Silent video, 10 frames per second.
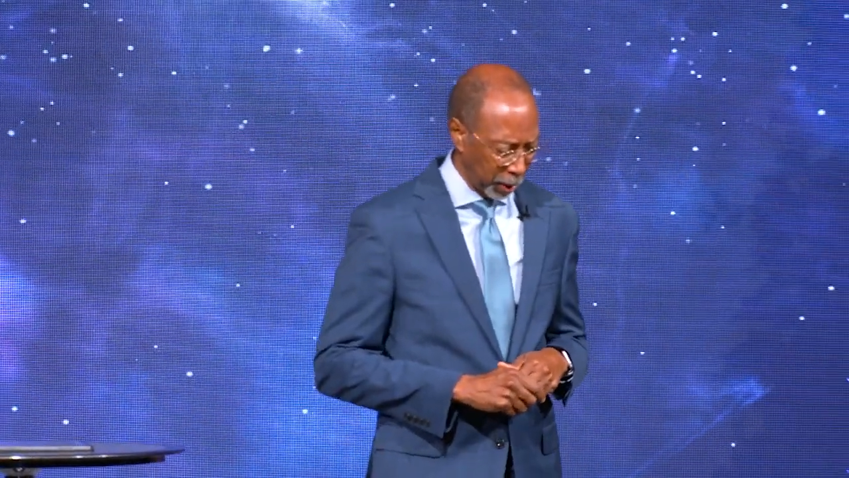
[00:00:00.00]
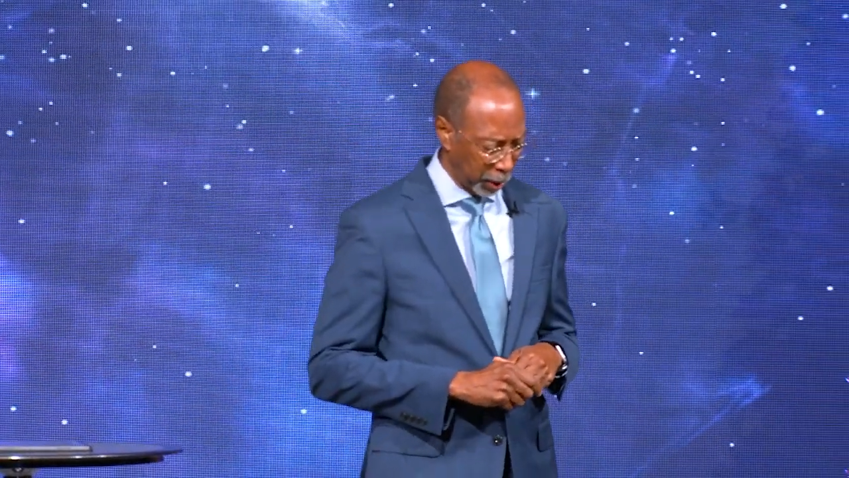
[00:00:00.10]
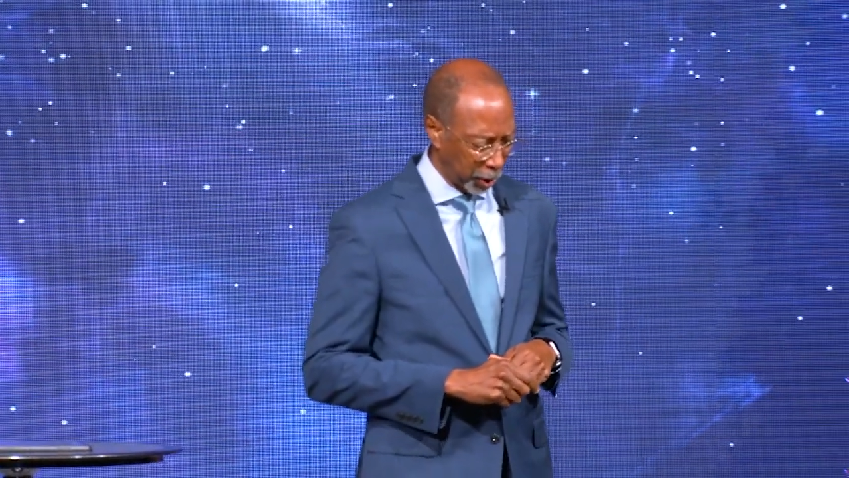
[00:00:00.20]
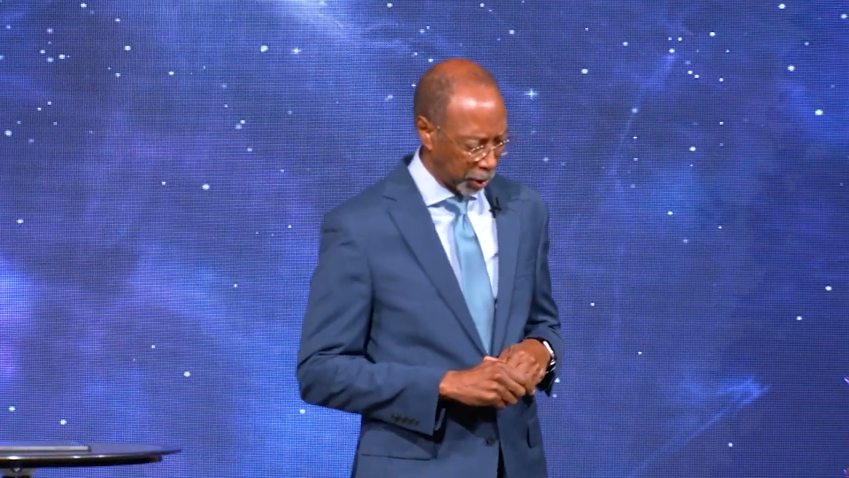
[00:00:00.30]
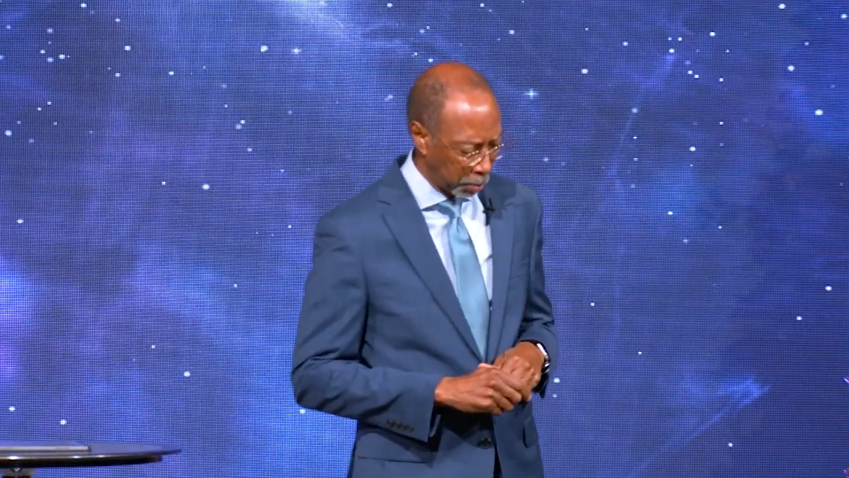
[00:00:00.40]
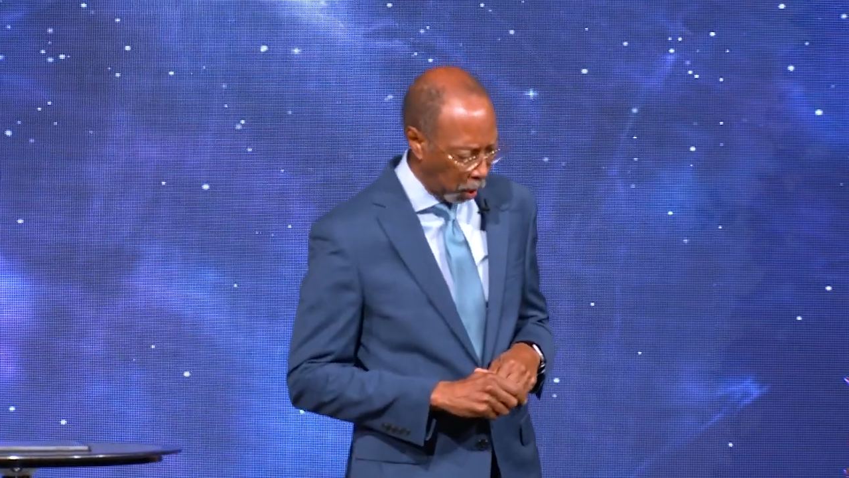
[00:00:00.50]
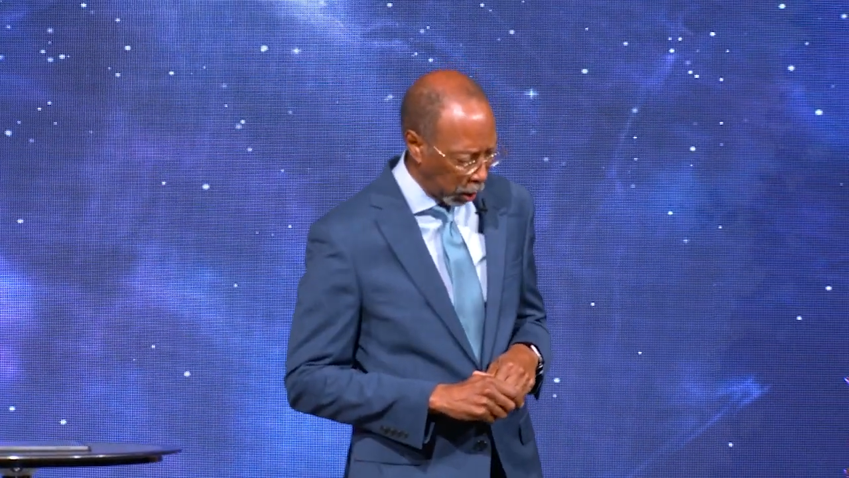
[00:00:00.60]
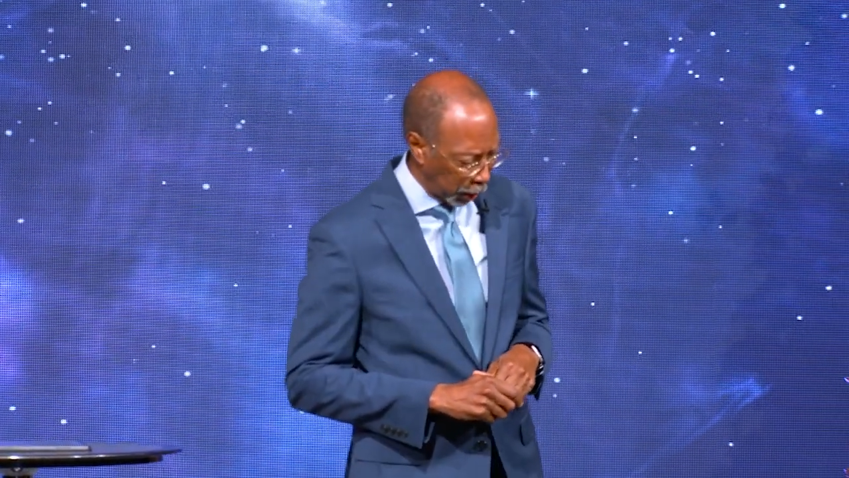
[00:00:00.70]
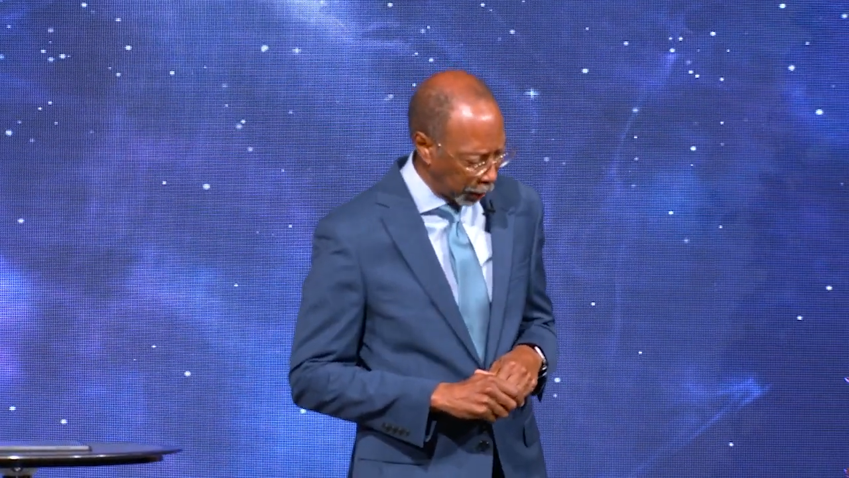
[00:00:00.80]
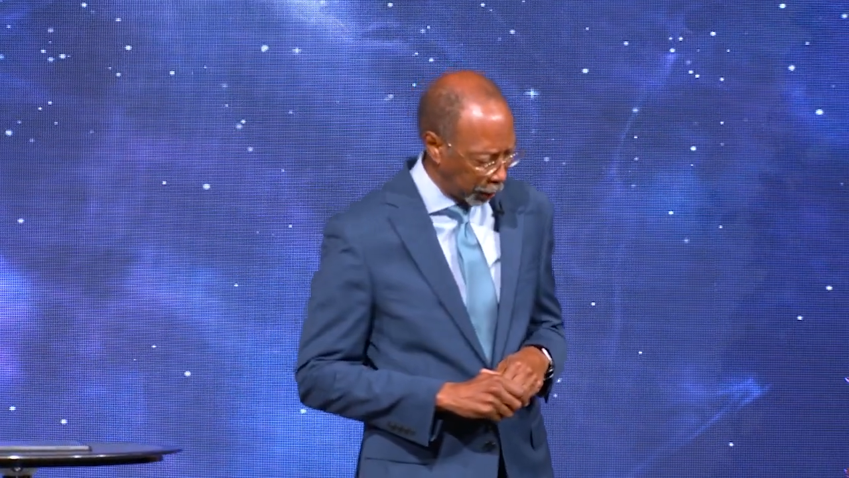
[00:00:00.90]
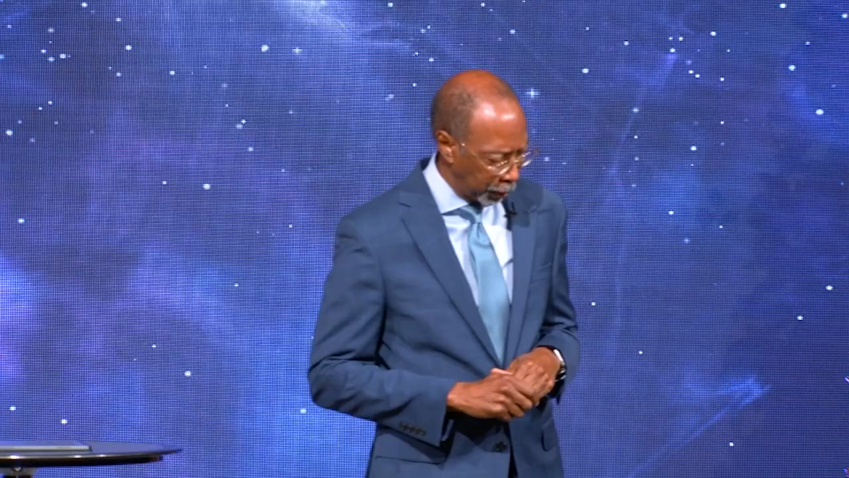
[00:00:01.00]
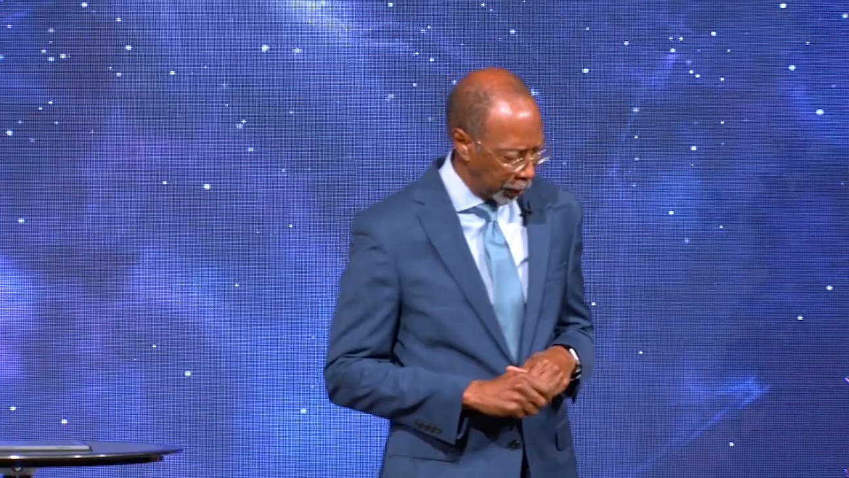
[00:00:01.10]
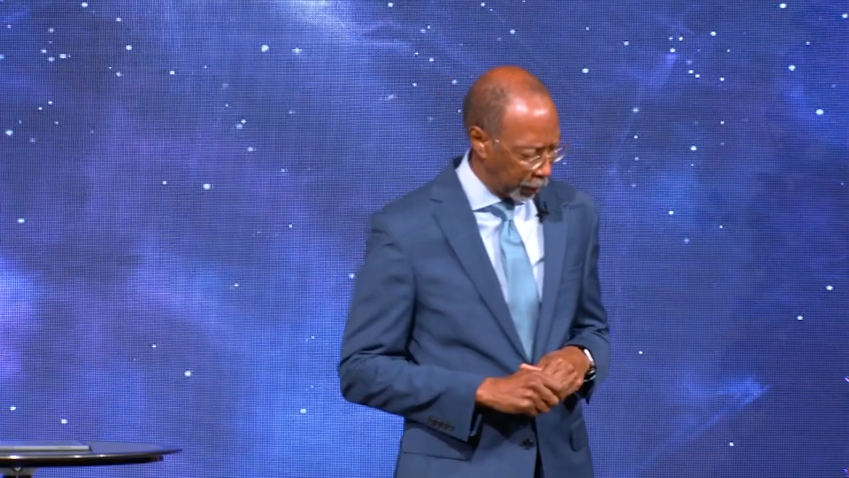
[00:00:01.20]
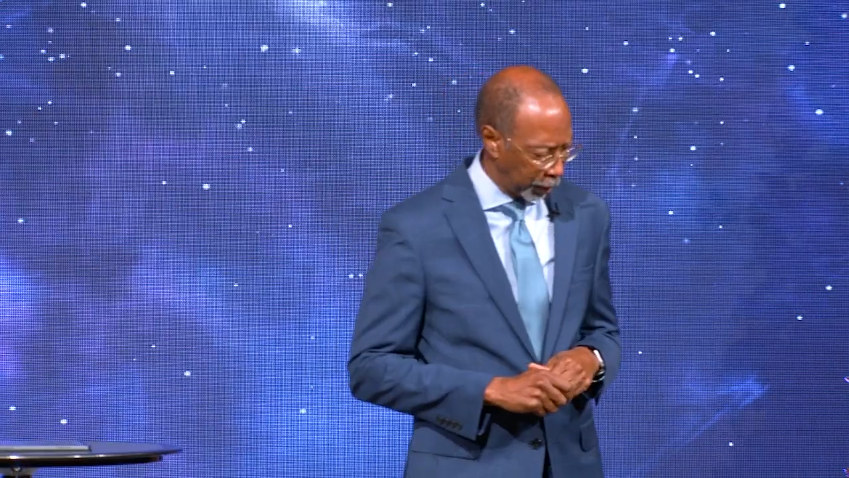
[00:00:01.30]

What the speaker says: the smallest